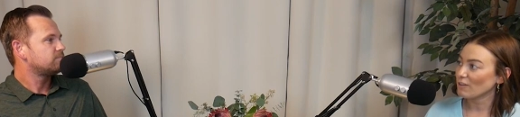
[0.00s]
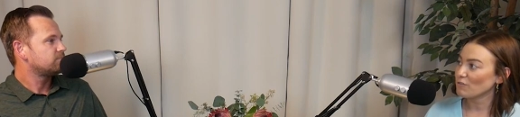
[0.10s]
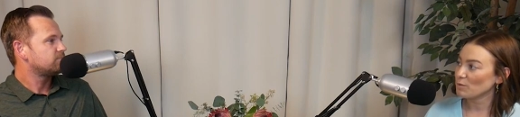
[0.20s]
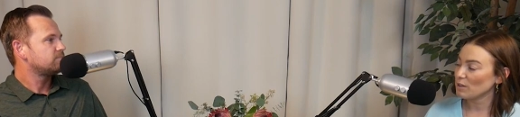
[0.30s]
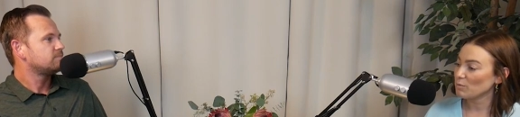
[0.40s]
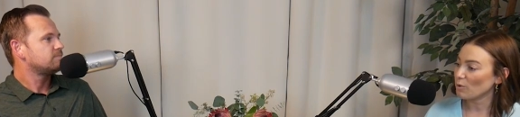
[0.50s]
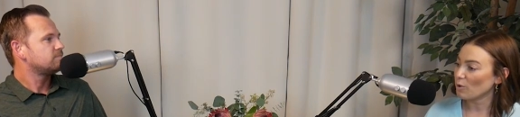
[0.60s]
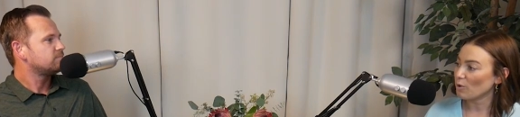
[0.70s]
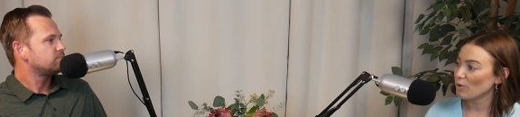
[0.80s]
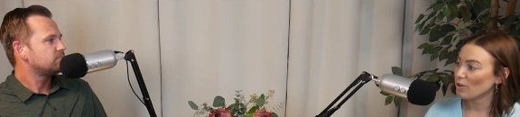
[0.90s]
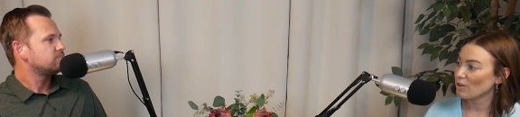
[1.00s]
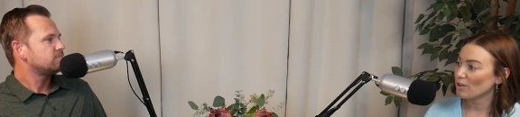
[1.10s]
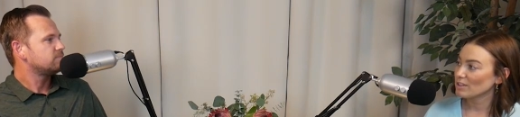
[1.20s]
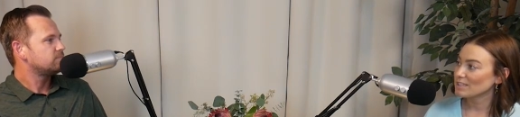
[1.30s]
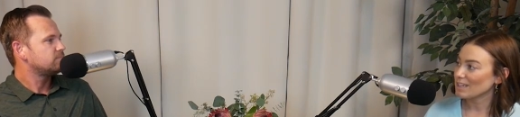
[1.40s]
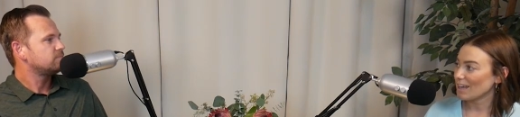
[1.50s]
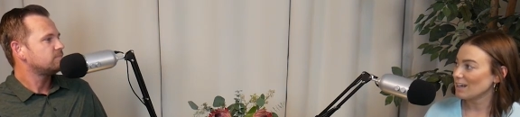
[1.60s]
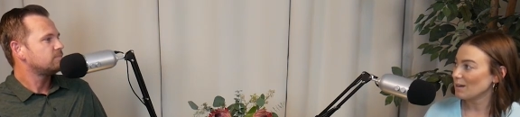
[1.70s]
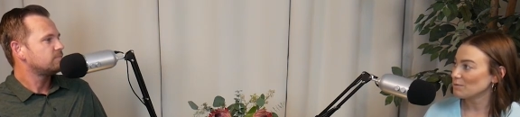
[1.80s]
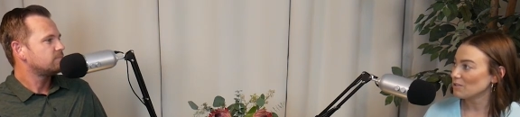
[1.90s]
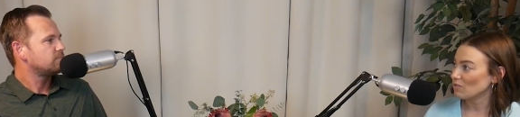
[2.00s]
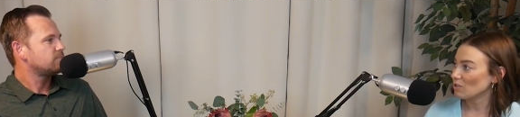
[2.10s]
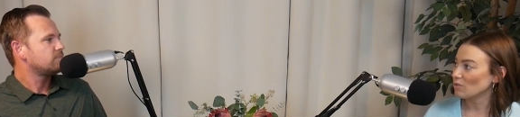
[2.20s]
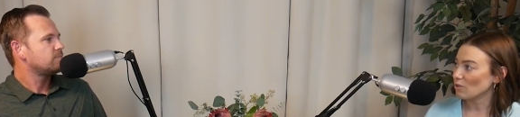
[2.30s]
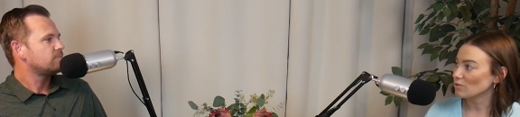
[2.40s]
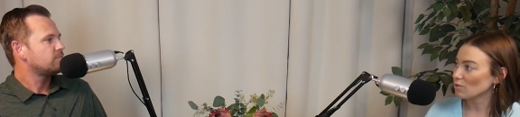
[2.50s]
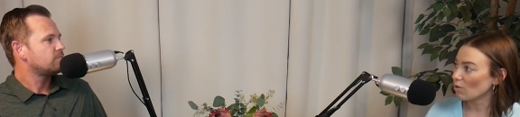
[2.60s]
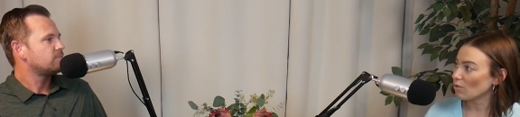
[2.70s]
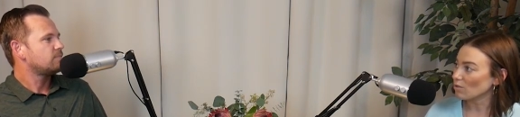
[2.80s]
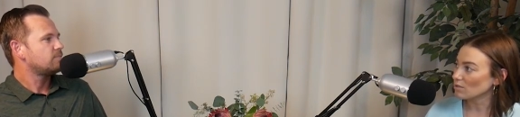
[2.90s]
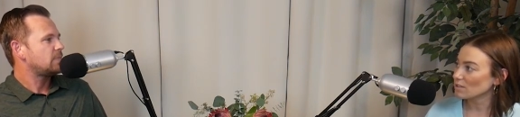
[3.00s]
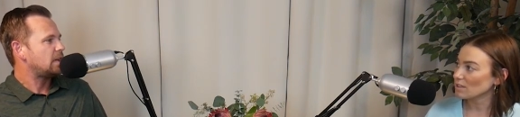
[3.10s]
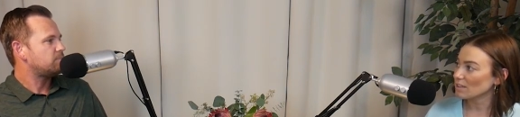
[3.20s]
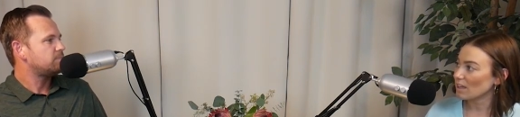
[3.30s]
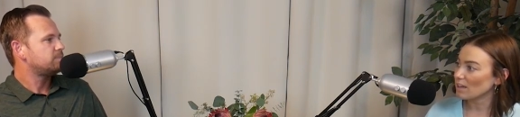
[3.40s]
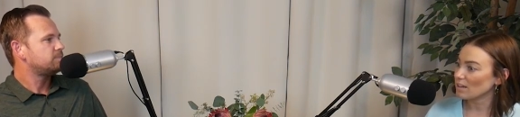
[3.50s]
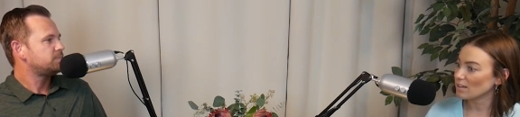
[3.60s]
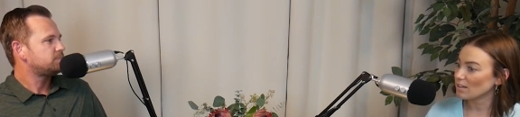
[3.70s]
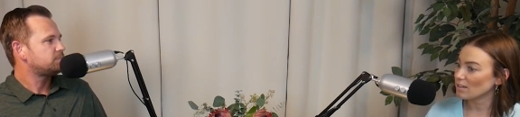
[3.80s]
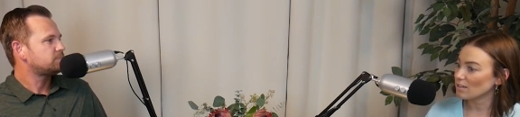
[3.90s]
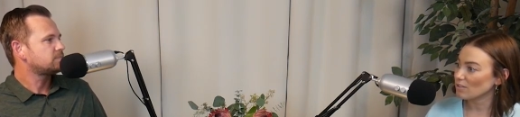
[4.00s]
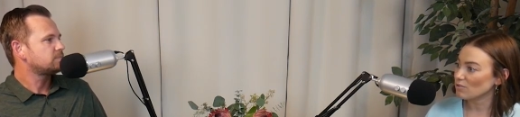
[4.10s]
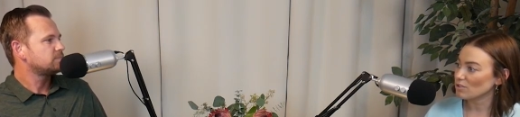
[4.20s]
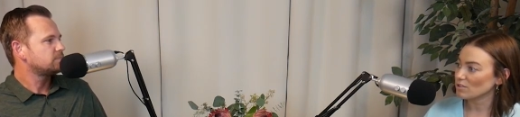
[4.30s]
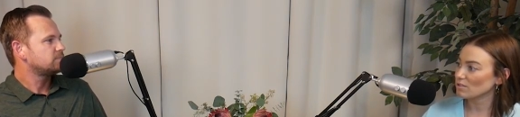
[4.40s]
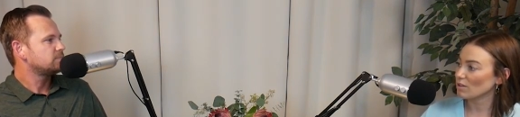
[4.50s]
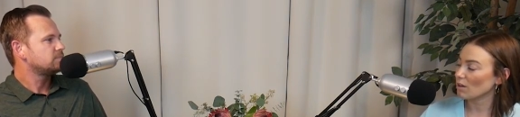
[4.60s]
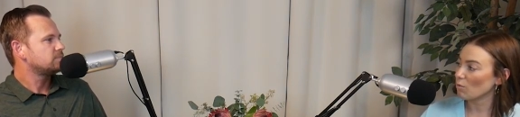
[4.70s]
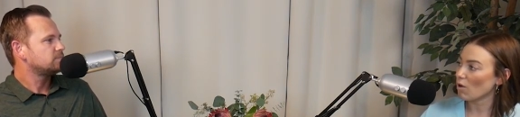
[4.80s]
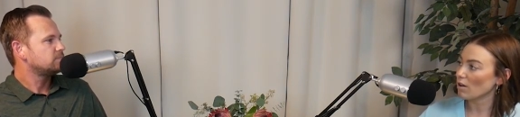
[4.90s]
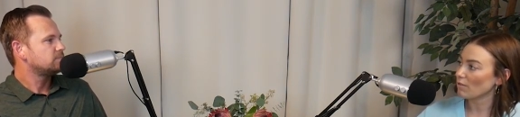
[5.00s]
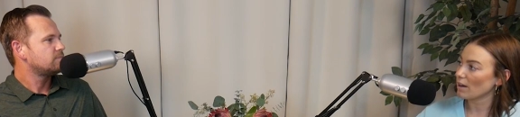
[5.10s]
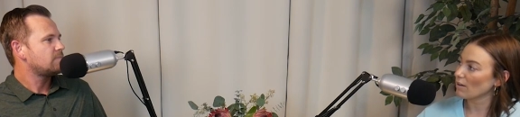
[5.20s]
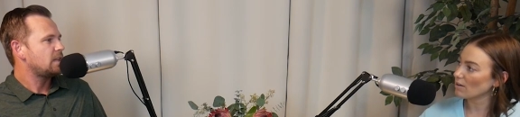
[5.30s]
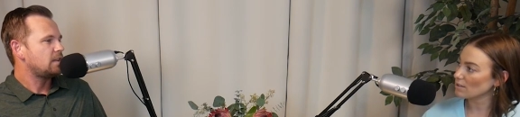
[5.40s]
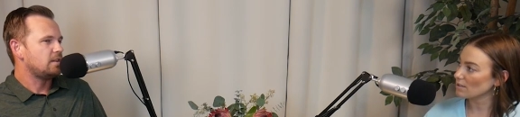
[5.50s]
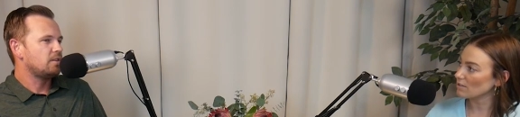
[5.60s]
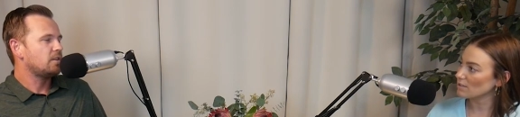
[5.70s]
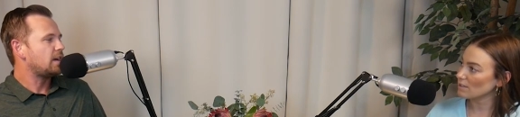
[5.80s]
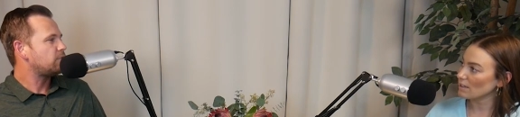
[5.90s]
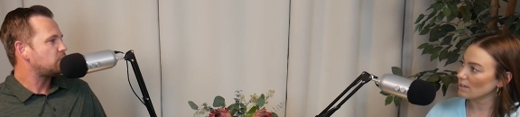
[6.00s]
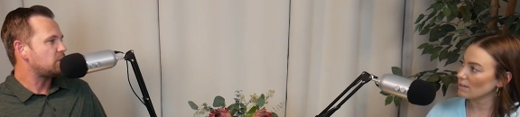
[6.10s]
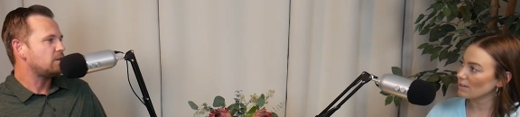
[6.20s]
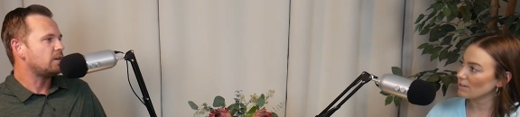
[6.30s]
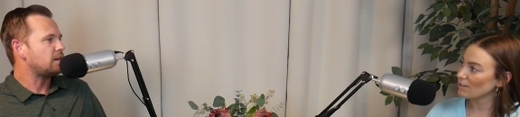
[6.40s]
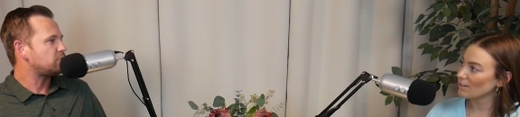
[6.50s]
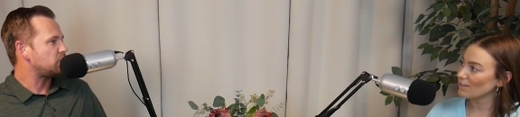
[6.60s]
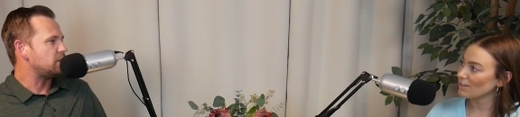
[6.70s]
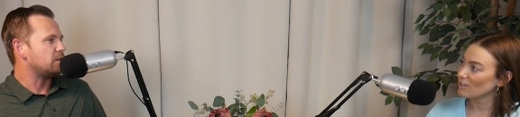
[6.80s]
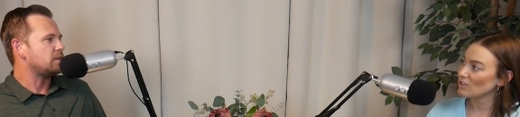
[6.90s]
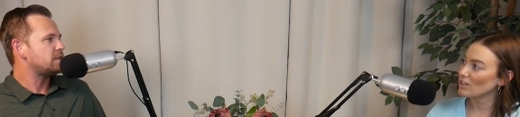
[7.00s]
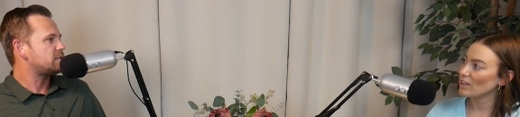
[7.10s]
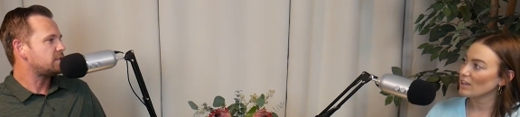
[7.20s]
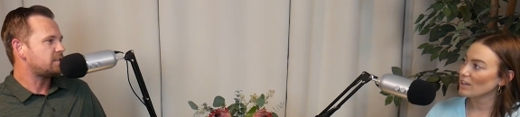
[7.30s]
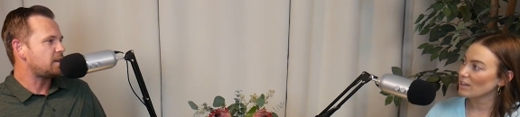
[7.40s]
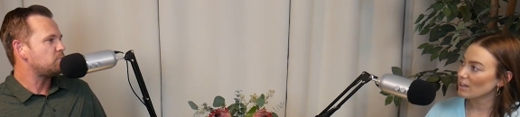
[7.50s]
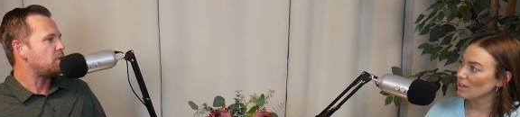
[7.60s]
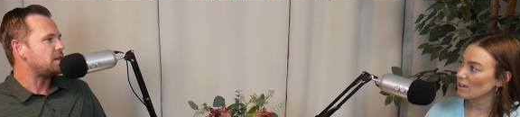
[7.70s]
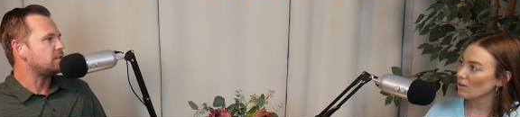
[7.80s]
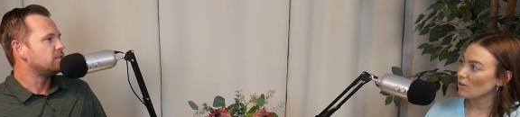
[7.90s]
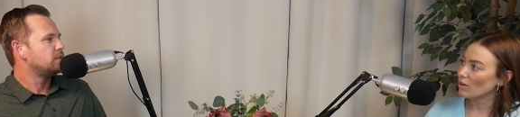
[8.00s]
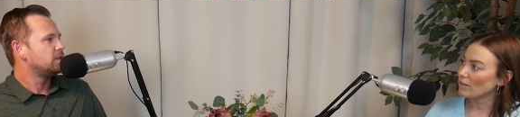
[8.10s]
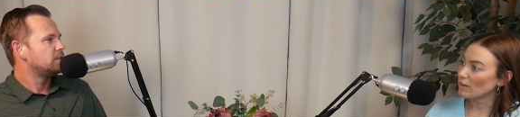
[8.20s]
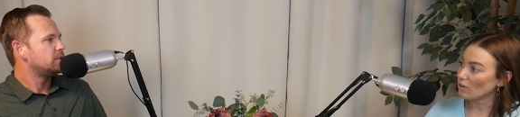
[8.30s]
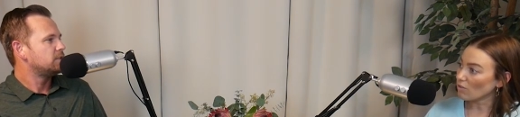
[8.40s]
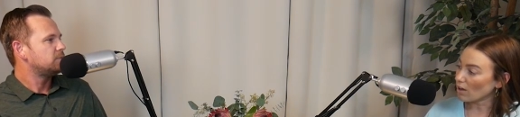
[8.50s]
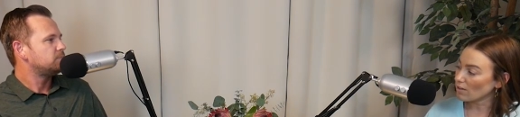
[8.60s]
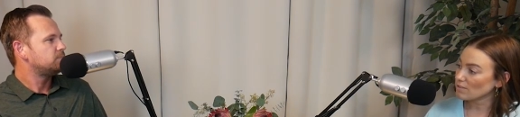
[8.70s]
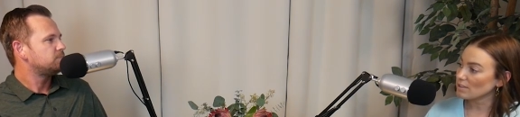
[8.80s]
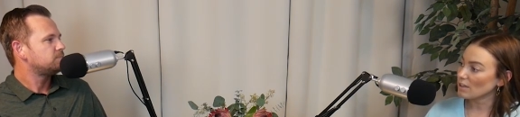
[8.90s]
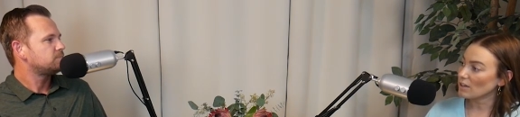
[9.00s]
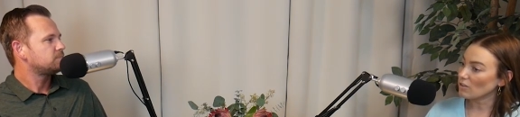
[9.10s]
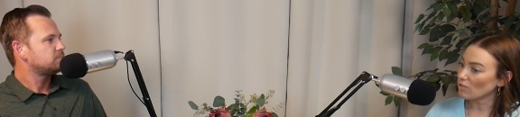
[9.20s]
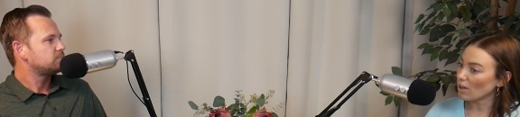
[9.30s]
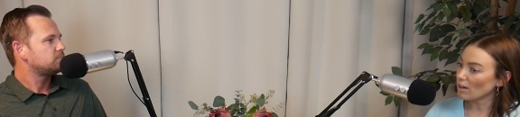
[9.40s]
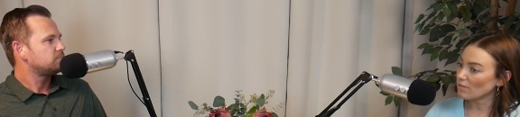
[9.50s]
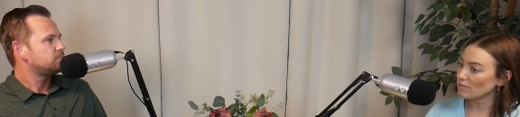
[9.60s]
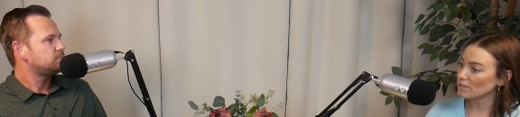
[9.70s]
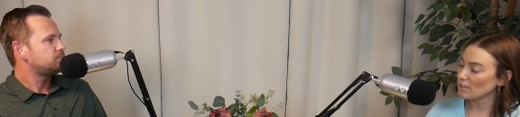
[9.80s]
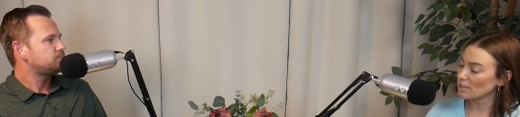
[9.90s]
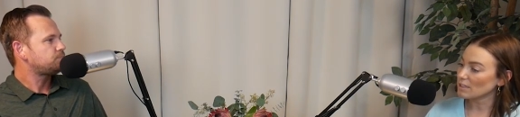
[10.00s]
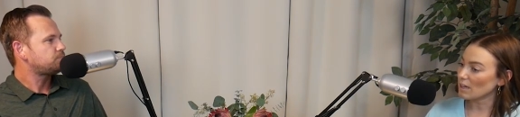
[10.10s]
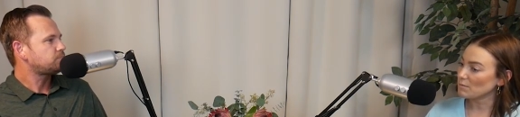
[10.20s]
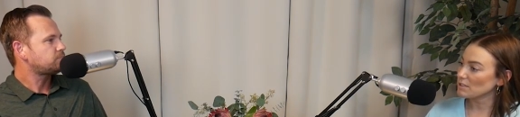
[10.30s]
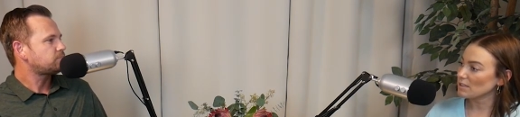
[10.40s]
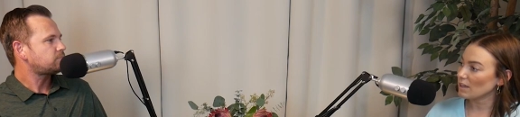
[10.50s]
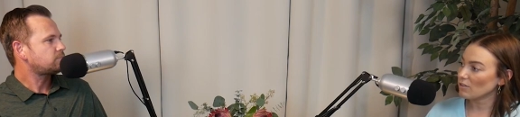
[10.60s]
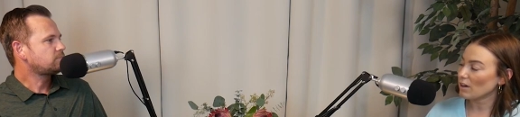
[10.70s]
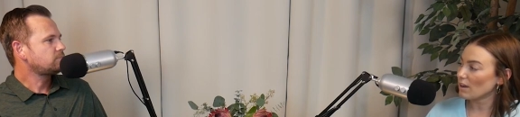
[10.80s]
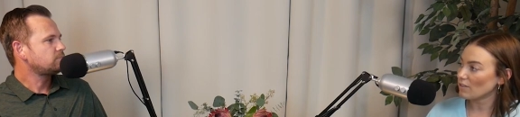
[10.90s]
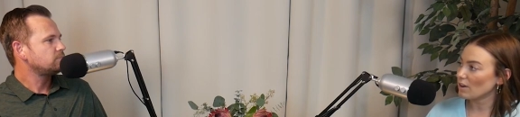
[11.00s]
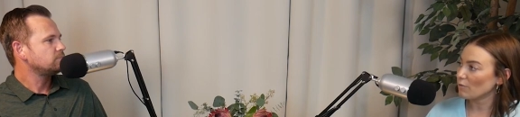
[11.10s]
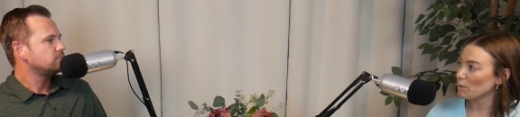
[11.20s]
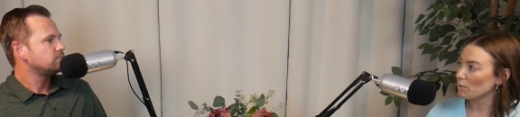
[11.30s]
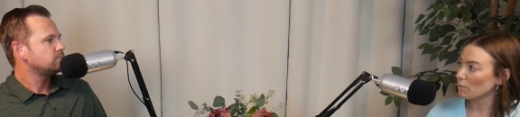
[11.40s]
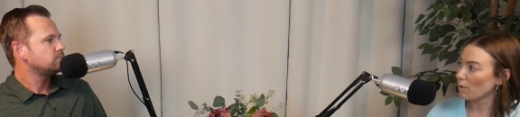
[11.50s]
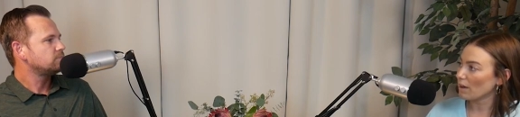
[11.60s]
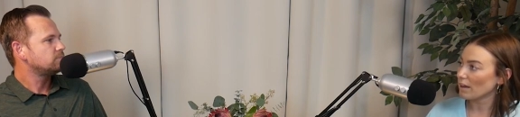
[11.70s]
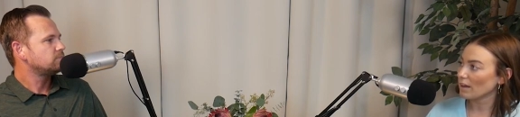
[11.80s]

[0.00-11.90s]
Speaker 1: people sign up to fill those holes yep. that you just can walk right onto year the after
Speaker 2: year after year it's the same thing
Speaker 1: and then a lot of and a lot of the times they don't have enough people running